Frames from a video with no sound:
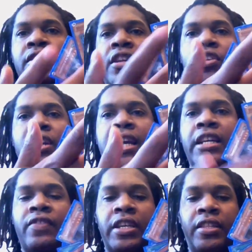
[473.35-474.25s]
Then you can
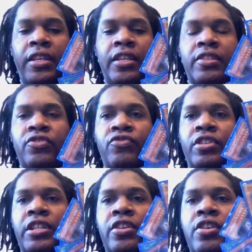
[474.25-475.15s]
activate this,
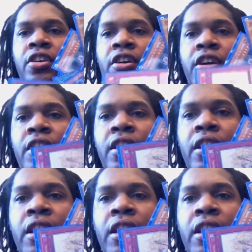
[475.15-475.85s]
draw another card,